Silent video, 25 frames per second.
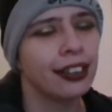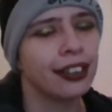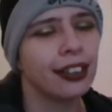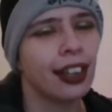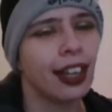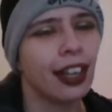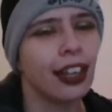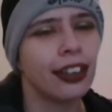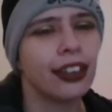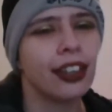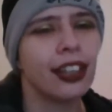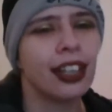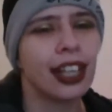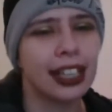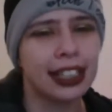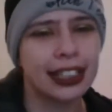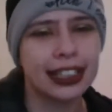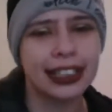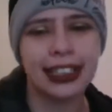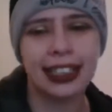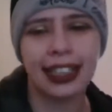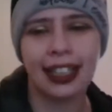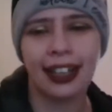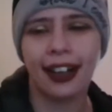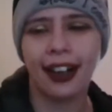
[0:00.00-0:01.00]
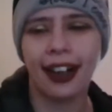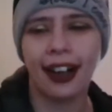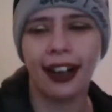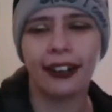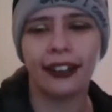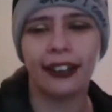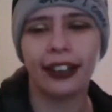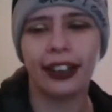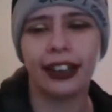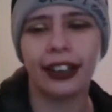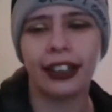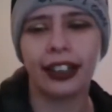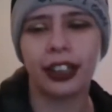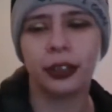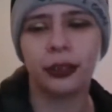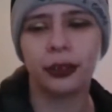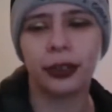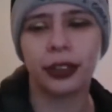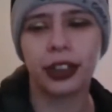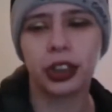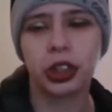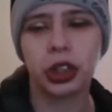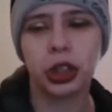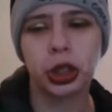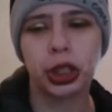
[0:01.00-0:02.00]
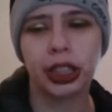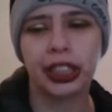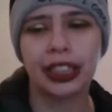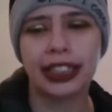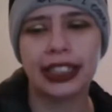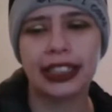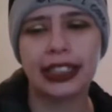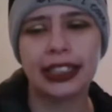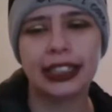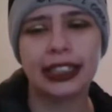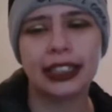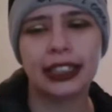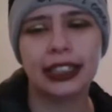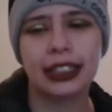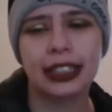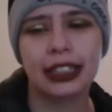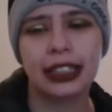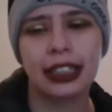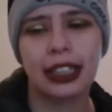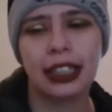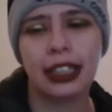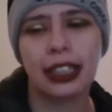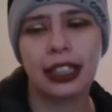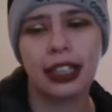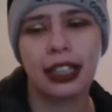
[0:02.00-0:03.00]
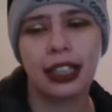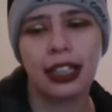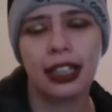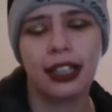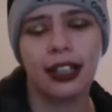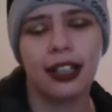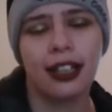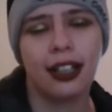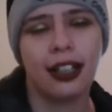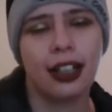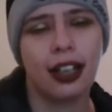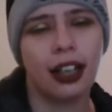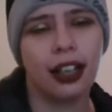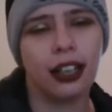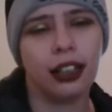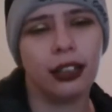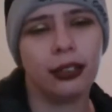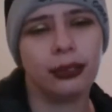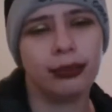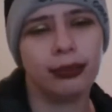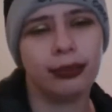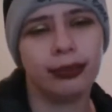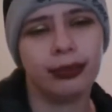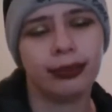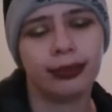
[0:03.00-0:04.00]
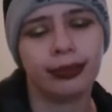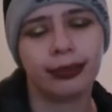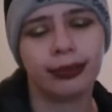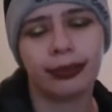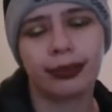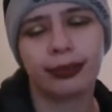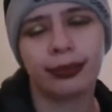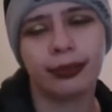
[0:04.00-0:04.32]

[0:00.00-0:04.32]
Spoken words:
And then the next thing I highlighted was just, um,